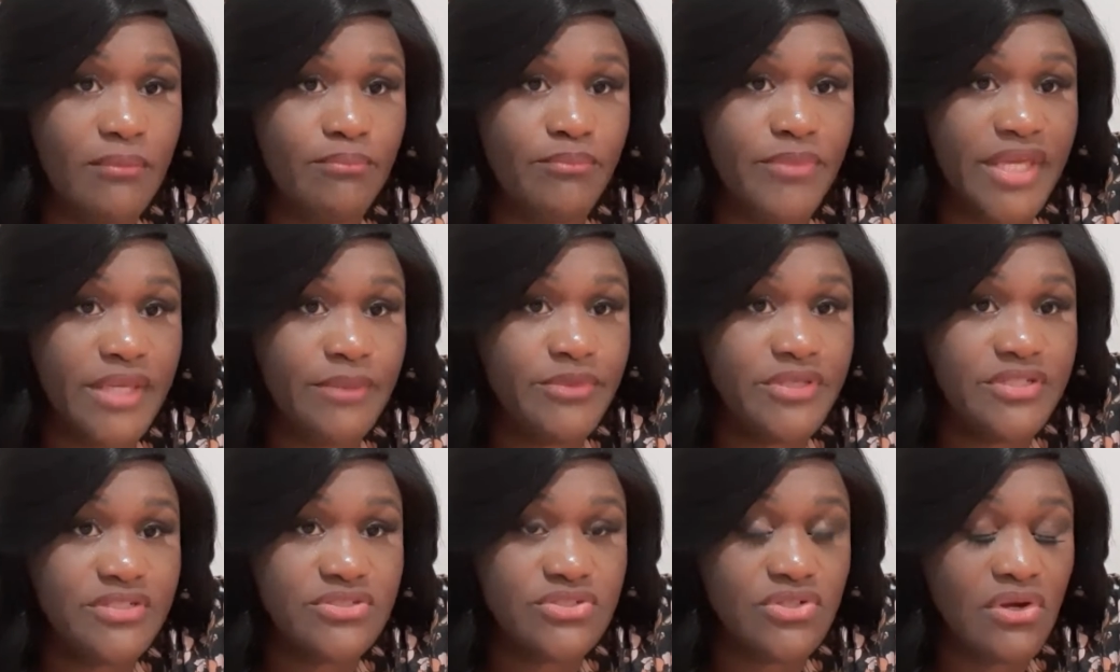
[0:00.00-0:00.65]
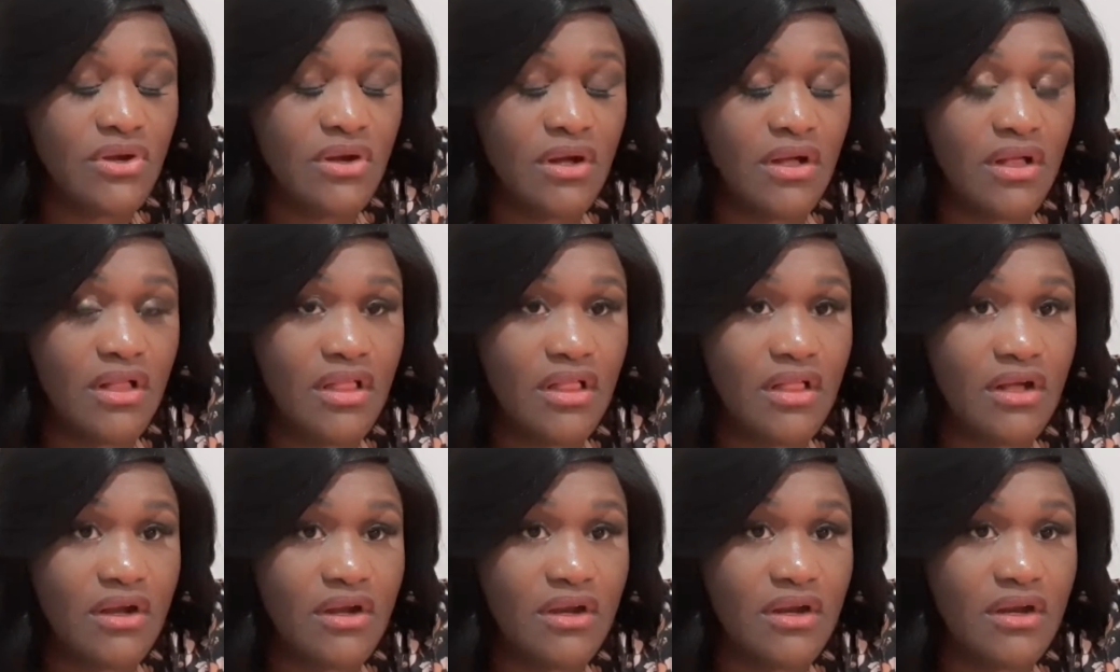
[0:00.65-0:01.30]
Babies
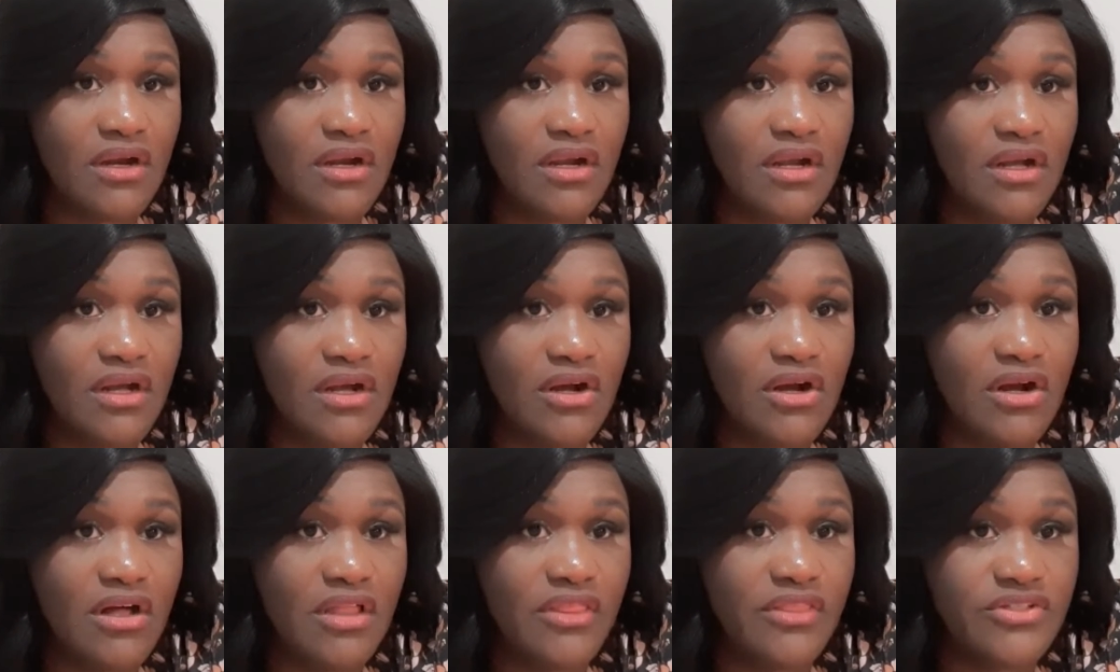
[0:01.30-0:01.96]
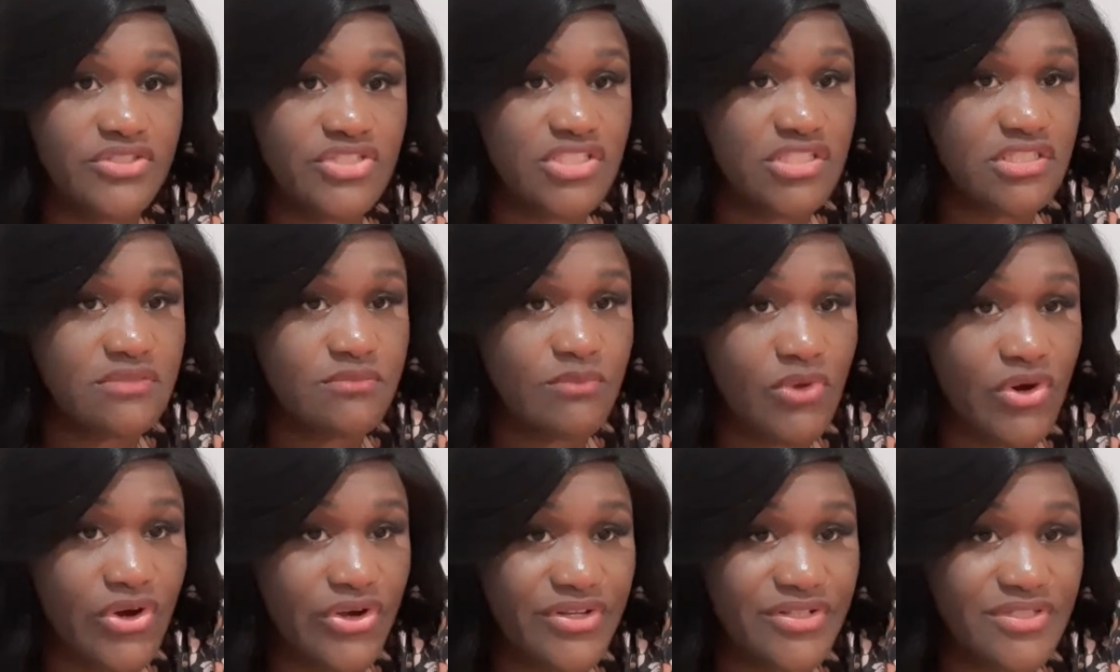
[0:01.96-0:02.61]
are the
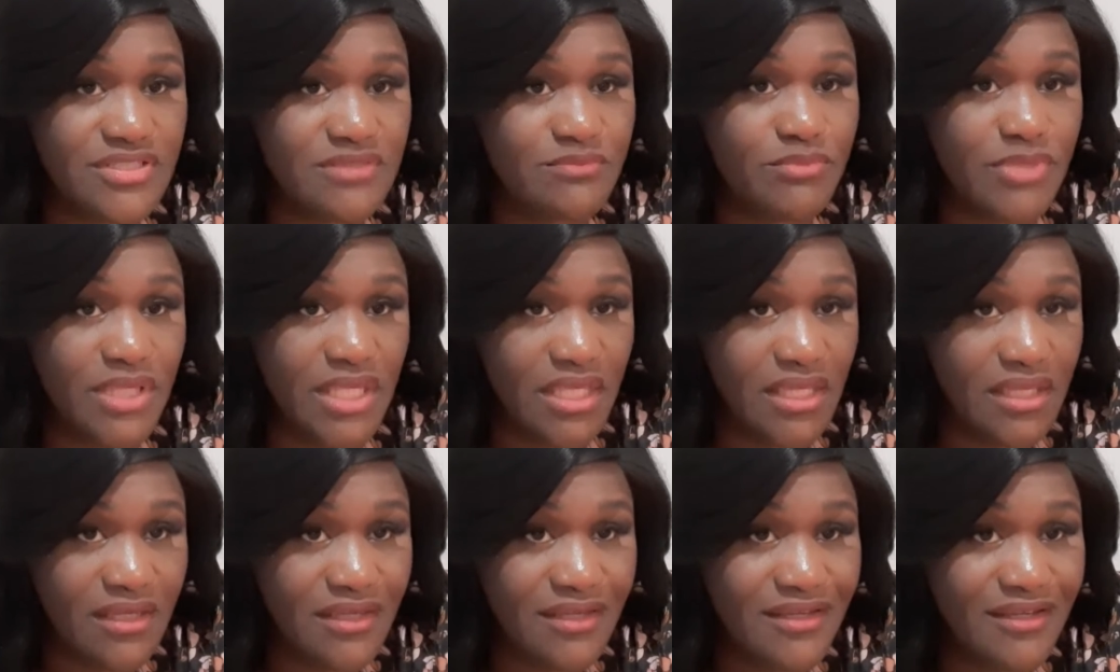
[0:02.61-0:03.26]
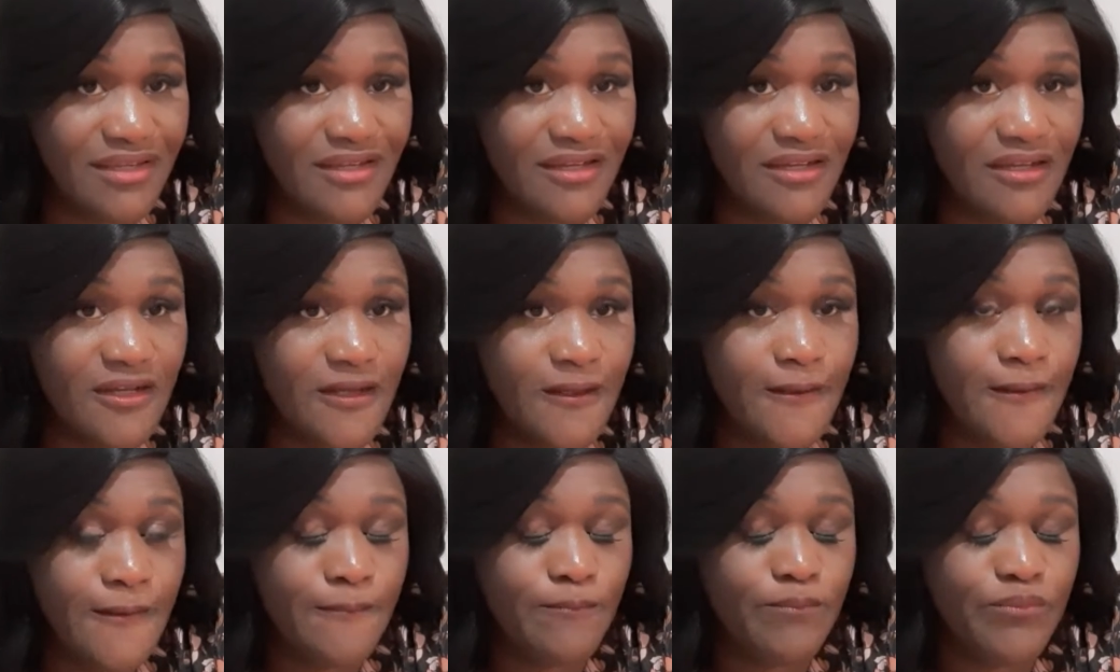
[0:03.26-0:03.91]
smartest being.
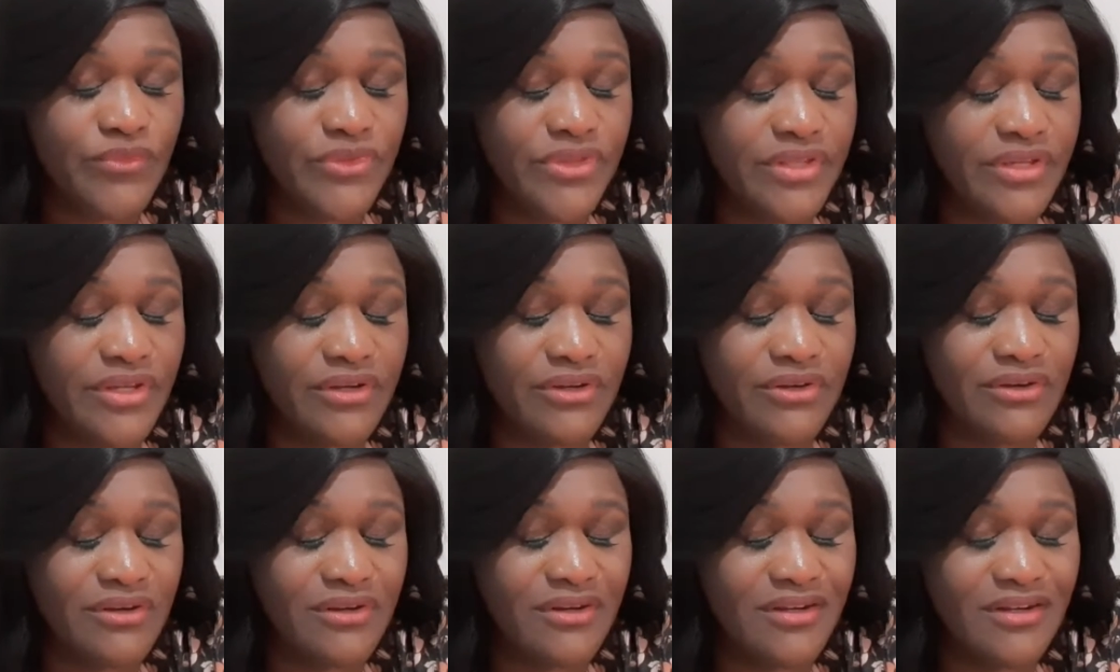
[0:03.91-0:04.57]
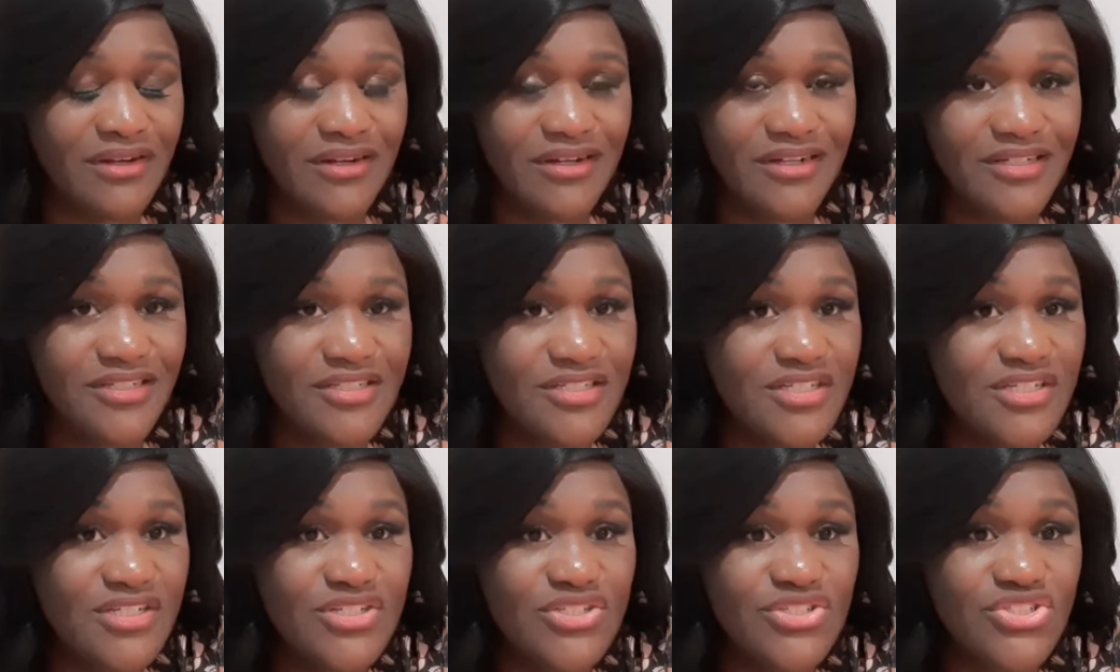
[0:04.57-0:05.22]
They're
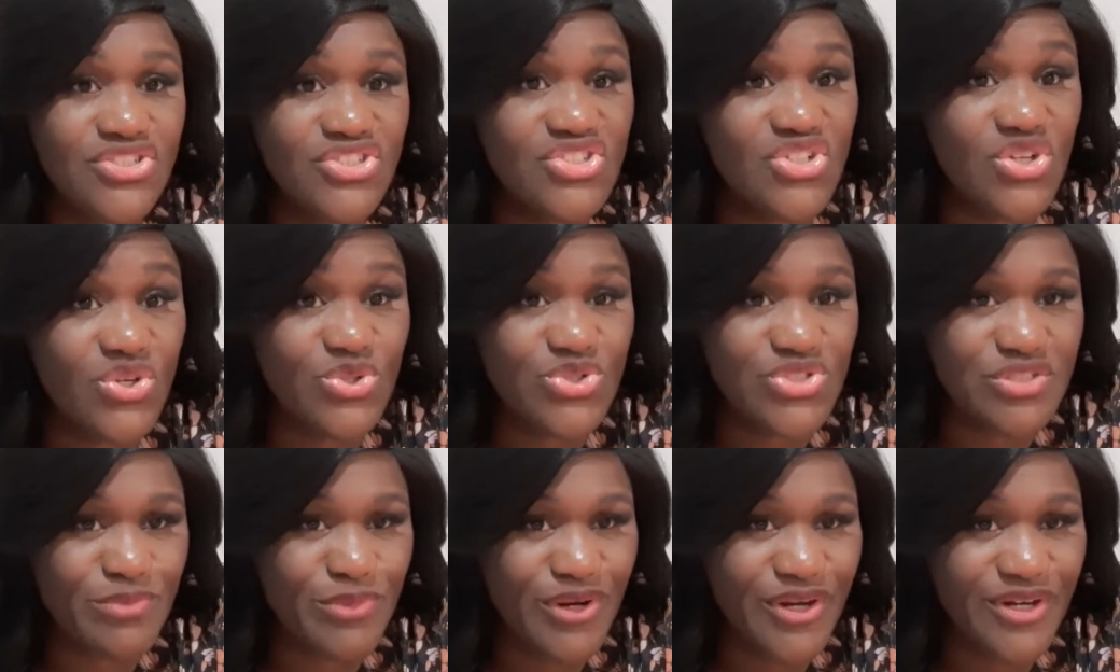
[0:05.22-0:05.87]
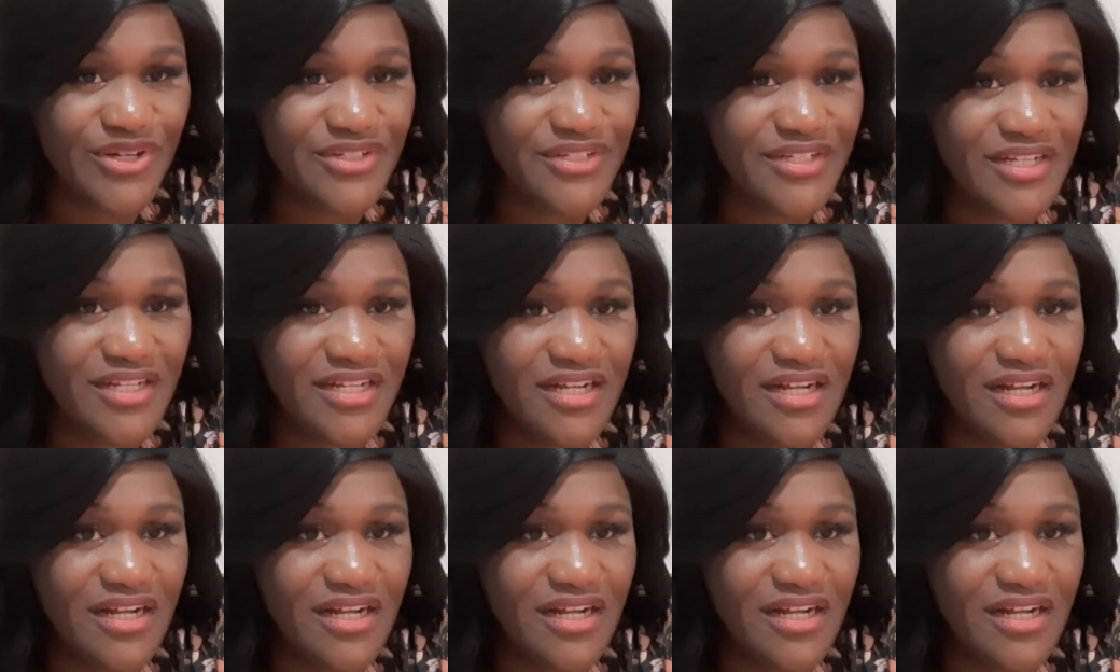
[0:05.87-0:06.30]
so smart.